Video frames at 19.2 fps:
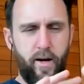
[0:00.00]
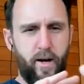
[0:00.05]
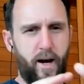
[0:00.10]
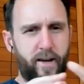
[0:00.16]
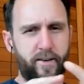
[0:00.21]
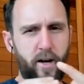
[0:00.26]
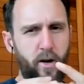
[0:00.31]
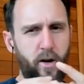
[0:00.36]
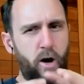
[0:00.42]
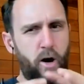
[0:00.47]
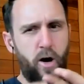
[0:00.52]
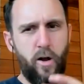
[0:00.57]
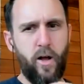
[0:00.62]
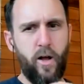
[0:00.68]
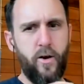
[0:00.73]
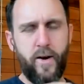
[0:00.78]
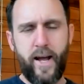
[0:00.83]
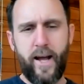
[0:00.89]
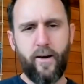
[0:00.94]
I don't know,
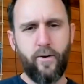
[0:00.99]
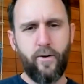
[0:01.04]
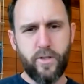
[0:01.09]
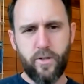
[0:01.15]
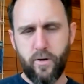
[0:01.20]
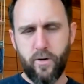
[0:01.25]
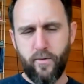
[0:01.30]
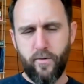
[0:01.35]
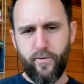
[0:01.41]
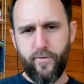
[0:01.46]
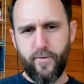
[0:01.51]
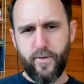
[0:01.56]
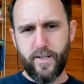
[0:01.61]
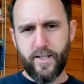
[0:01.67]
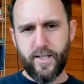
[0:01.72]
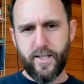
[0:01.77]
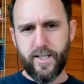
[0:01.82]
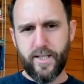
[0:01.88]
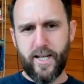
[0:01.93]
hollowed out sort of
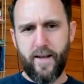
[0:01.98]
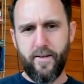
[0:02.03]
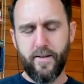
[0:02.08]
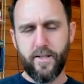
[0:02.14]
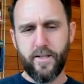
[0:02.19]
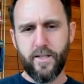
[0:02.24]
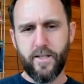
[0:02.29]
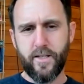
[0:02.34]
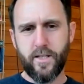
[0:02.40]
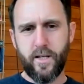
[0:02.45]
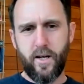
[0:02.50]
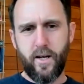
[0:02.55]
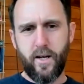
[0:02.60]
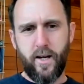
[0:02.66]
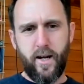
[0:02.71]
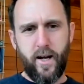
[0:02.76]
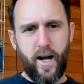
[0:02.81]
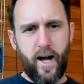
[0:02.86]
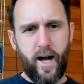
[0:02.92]
sense.
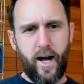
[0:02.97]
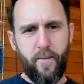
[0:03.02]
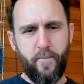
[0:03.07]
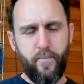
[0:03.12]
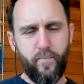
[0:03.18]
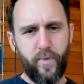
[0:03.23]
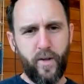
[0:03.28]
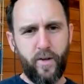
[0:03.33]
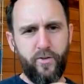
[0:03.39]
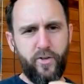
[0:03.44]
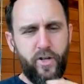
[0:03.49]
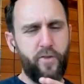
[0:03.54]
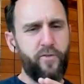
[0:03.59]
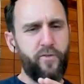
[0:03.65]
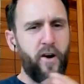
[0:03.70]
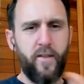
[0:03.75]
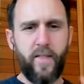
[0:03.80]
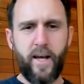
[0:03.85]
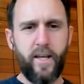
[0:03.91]
Um, do you
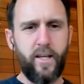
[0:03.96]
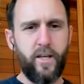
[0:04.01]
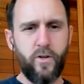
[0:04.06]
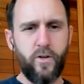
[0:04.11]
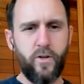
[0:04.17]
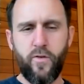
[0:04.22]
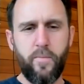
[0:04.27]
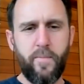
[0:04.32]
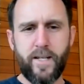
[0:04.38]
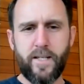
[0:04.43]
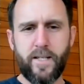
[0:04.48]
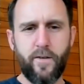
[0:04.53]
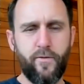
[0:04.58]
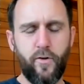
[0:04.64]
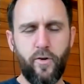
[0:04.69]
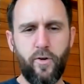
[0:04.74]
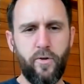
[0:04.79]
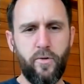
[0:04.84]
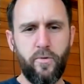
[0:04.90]
find that a useful
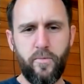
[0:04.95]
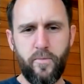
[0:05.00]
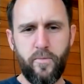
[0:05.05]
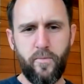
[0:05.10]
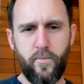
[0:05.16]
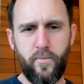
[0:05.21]
metaphor?